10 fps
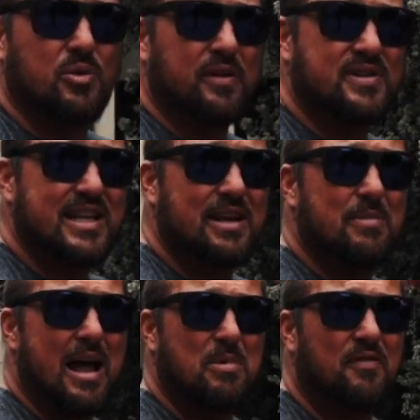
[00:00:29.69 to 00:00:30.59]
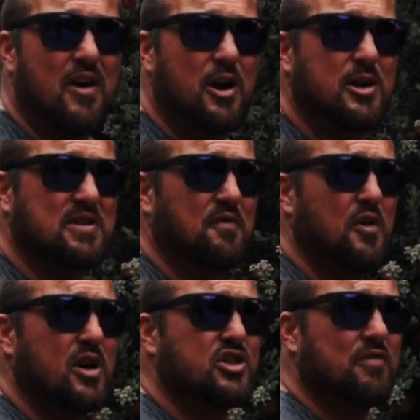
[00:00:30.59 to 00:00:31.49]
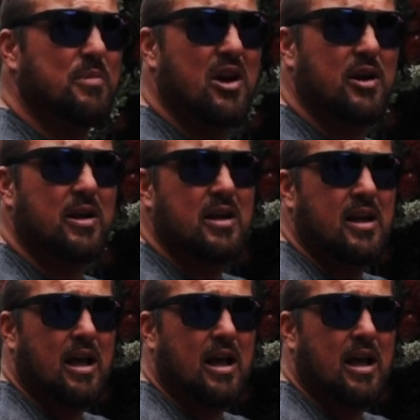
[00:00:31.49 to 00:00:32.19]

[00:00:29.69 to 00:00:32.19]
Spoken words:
You would have seen maybe photos and footage of me on